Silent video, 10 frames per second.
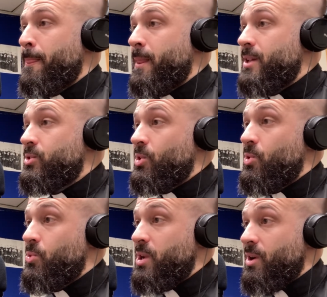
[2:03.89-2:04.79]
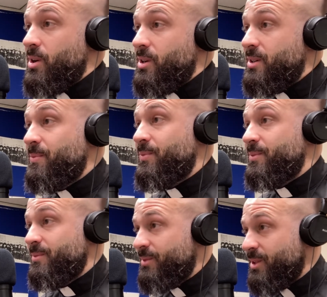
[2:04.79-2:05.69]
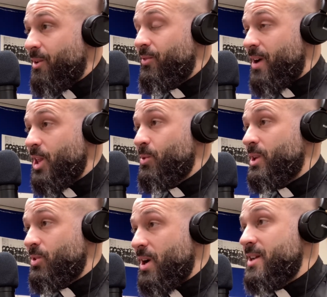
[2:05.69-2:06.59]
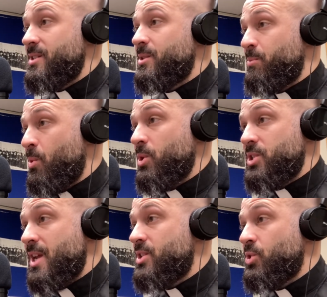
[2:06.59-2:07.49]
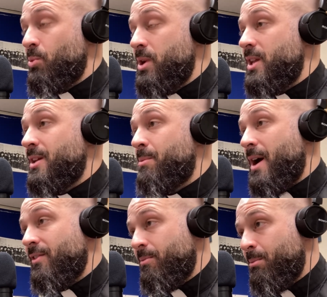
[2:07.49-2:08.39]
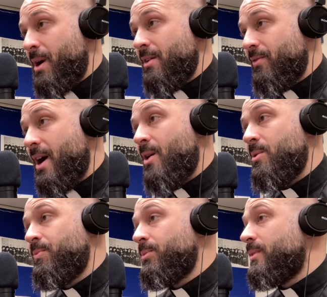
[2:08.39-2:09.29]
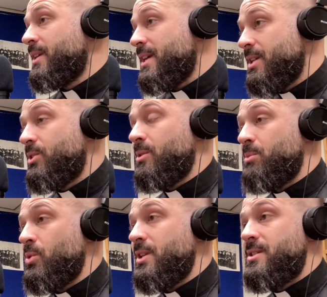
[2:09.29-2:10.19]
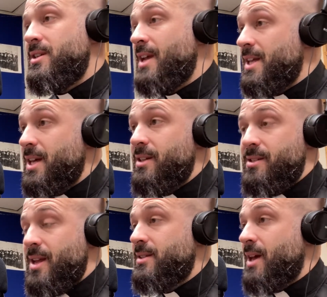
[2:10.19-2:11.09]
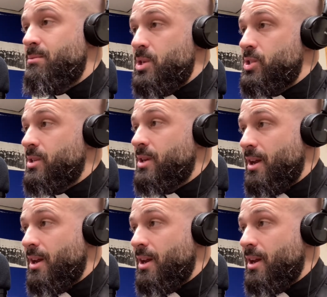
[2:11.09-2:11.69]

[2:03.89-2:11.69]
And so we are now following Christ, poor, chaste, and obedient by vow in community, and then sent on mission.